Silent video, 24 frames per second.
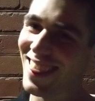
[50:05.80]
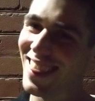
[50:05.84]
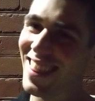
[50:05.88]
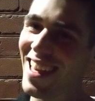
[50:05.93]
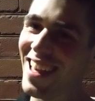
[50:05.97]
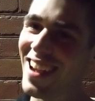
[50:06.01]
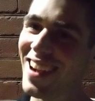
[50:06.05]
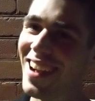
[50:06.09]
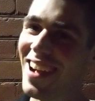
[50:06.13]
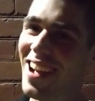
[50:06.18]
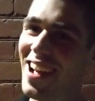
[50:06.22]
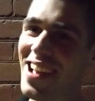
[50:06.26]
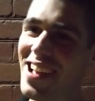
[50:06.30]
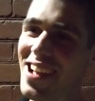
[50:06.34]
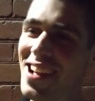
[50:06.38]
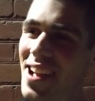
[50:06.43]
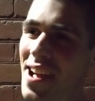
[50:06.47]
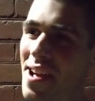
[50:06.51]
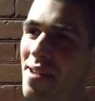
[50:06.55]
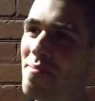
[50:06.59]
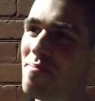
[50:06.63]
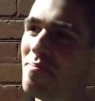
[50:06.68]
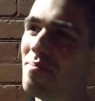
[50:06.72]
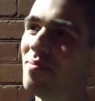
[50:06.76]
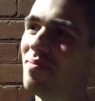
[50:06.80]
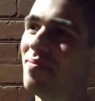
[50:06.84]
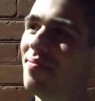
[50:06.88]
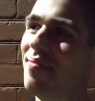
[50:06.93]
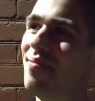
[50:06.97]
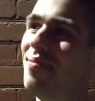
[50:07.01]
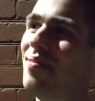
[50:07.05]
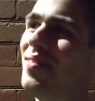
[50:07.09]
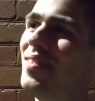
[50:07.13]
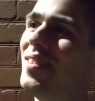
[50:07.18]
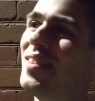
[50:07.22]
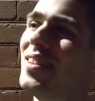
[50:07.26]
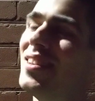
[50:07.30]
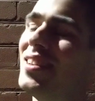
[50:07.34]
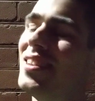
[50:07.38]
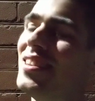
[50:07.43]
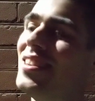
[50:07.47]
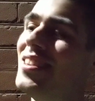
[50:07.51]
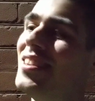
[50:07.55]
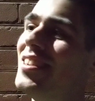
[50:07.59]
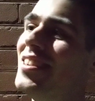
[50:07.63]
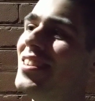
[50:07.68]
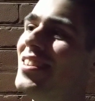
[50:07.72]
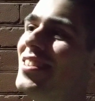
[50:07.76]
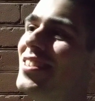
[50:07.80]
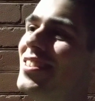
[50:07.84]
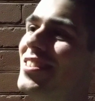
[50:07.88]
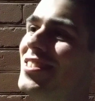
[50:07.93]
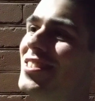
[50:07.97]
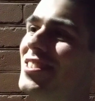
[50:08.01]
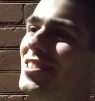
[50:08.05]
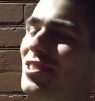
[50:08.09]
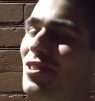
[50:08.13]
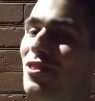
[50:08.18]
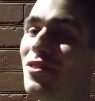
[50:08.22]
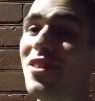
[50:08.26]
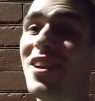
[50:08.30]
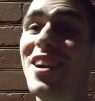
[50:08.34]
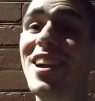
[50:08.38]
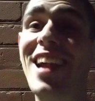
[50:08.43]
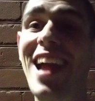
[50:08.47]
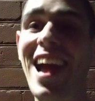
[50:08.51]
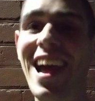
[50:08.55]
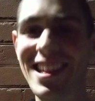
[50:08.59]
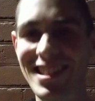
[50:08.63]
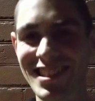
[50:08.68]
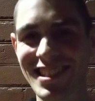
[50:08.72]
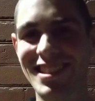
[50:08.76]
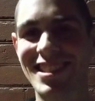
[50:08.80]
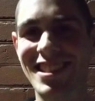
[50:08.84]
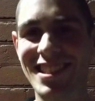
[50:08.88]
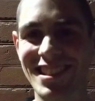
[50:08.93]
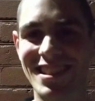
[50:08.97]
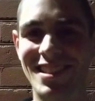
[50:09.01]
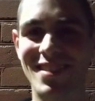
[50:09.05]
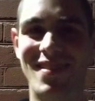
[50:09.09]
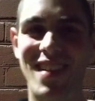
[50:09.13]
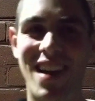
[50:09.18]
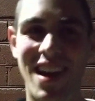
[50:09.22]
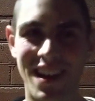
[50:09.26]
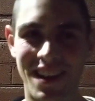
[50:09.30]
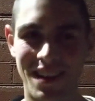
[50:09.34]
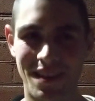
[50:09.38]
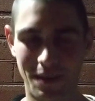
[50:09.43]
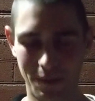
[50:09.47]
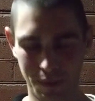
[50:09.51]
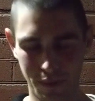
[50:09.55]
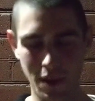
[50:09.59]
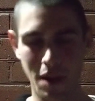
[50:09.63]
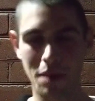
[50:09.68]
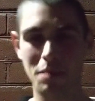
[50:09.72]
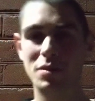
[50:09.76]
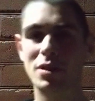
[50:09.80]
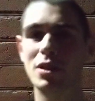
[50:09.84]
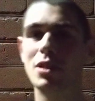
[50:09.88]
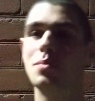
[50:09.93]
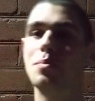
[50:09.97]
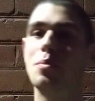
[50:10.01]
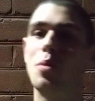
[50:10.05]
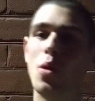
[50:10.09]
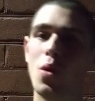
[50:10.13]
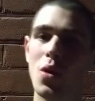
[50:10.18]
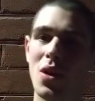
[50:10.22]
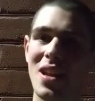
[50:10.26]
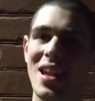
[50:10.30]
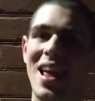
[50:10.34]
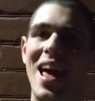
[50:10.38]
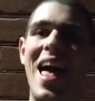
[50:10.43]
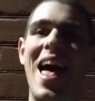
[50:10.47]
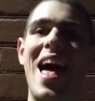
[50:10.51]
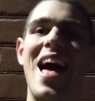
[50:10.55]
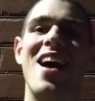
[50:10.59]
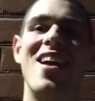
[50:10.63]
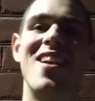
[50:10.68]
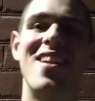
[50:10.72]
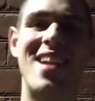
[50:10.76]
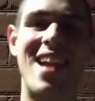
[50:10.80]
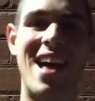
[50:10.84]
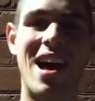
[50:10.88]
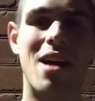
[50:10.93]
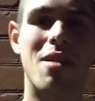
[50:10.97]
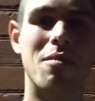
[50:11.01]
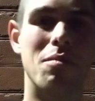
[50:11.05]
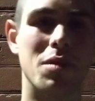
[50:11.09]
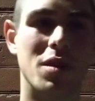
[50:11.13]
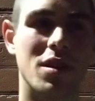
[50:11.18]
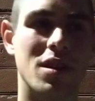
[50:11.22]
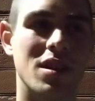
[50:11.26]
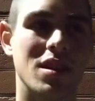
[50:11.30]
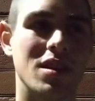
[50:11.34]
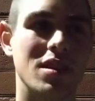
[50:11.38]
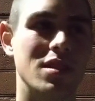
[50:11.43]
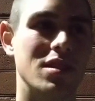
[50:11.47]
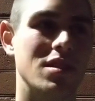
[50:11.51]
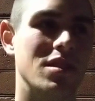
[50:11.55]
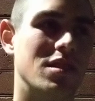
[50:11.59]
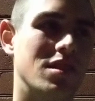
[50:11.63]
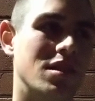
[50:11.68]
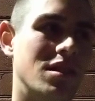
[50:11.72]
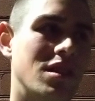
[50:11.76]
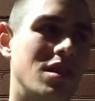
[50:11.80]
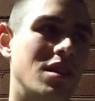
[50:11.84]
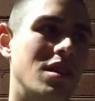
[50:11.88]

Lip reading: that I am still very hesitant about it, but I'm just putting it out now because